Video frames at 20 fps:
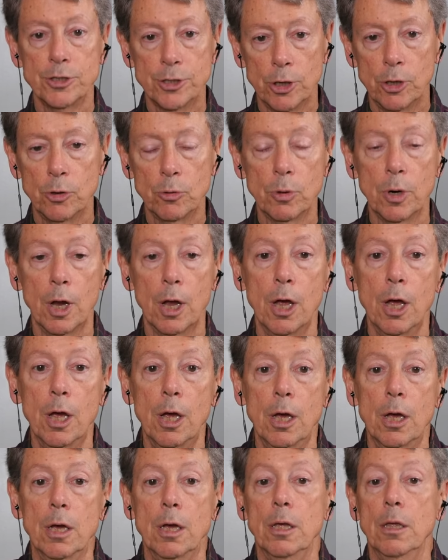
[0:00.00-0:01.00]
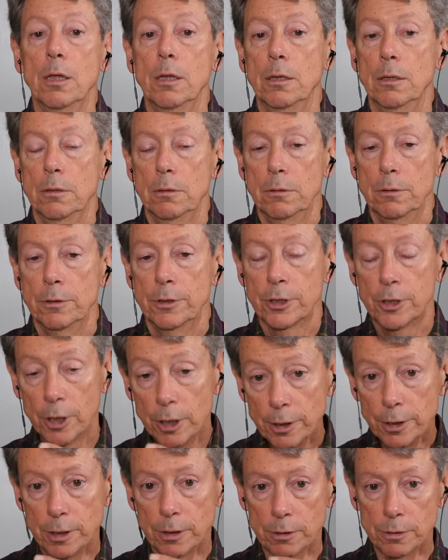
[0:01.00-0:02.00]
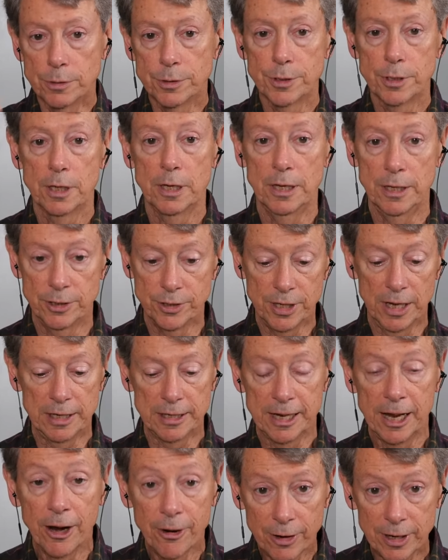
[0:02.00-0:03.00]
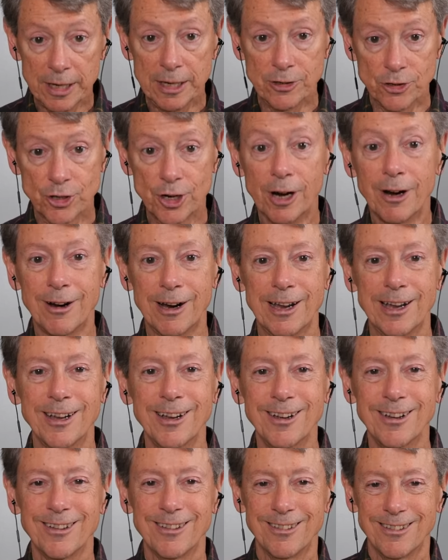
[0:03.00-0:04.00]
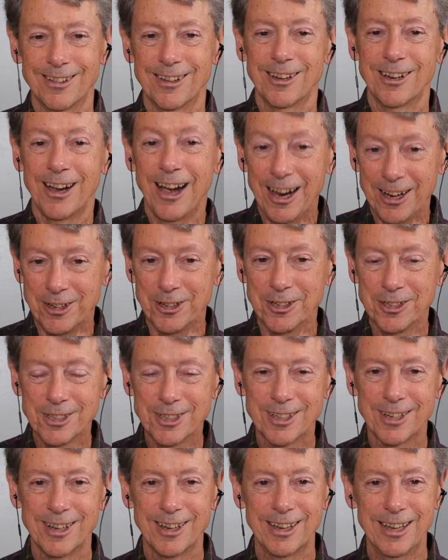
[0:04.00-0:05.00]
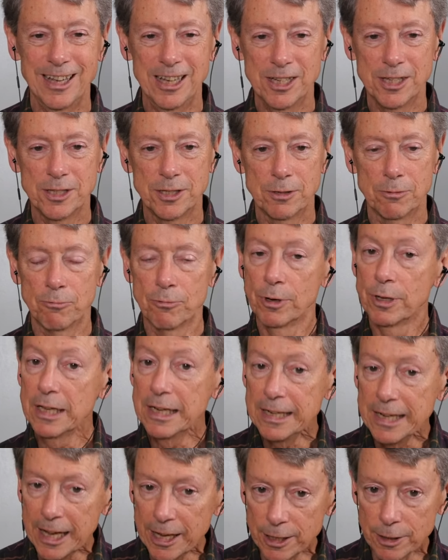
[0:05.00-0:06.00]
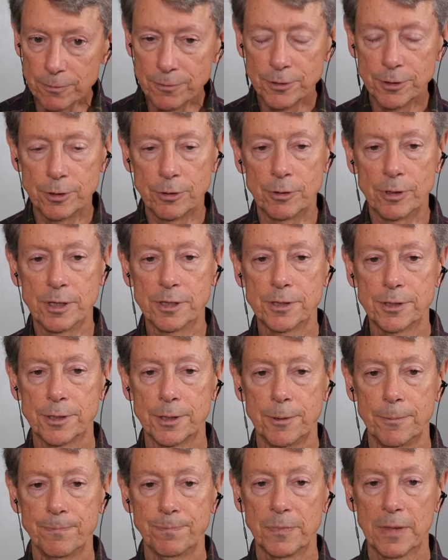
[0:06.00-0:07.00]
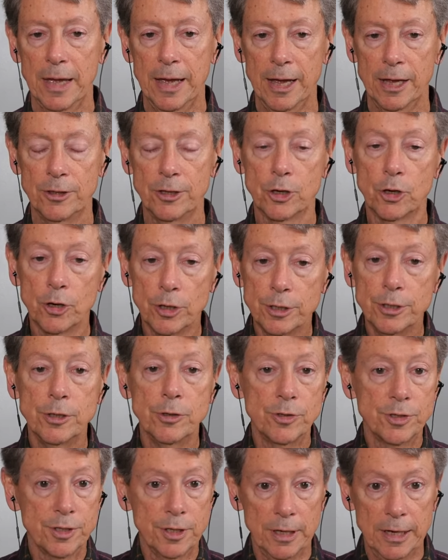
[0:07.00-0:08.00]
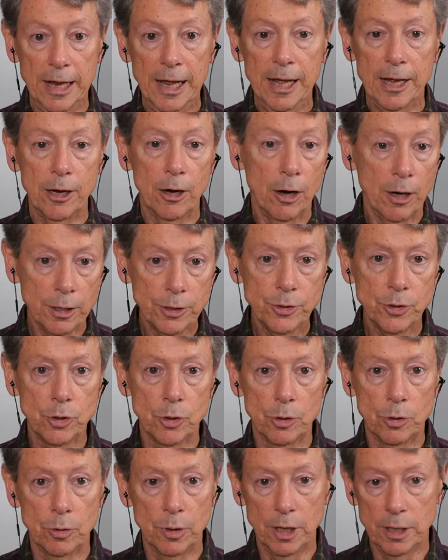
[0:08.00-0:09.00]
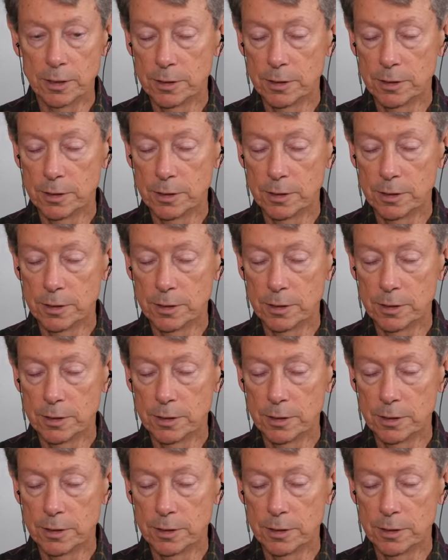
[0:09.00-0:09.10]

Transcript: So the good news is that caring and sharing, kindness, is really native to us. And the good news today also